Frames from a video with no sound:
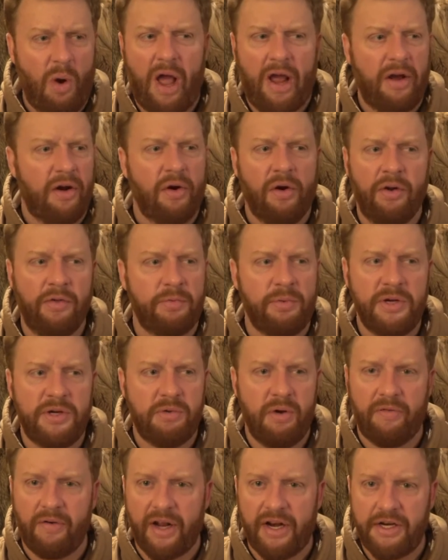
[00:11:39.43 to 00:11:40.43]
Why on earth would
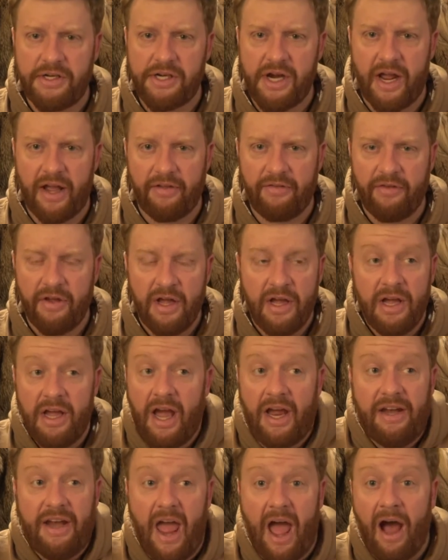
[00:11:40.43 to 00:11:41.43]
you ever get a chance?
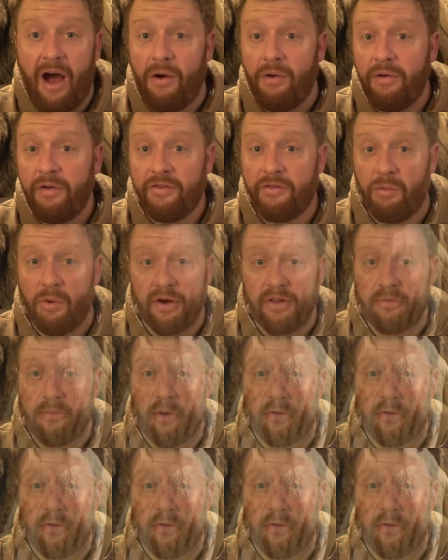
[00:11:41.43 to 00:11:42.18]
And now it's one of